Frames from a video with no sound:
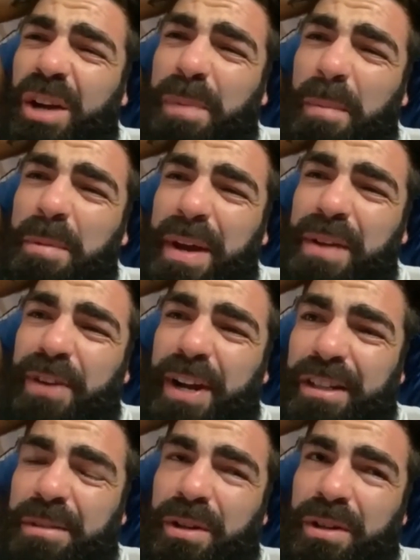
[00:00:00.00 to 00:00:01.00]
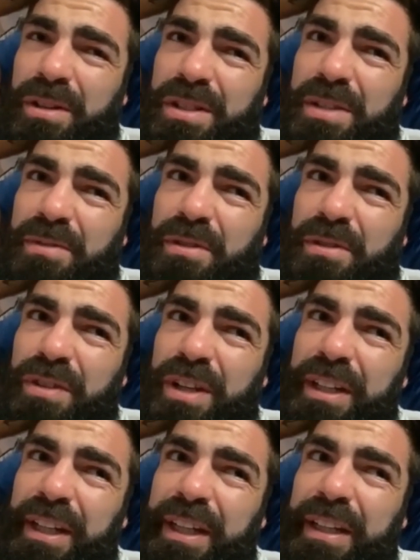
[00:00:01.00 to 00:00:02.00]
probably make feather, to be honest, if I really
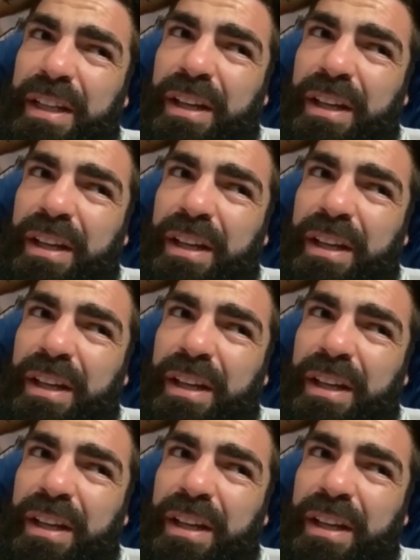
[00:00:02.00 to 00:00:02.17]
needed to.